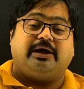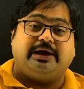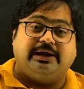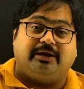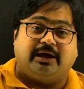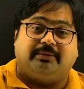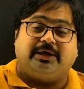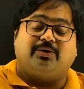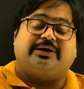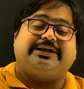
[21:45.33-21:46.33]
in,
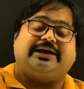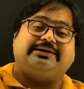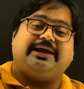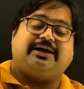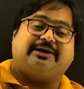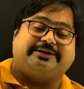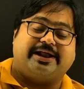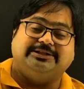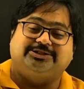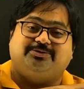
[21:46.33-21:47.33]
you take a
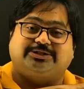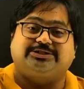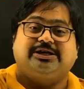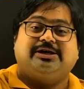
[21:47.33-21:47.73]
transverse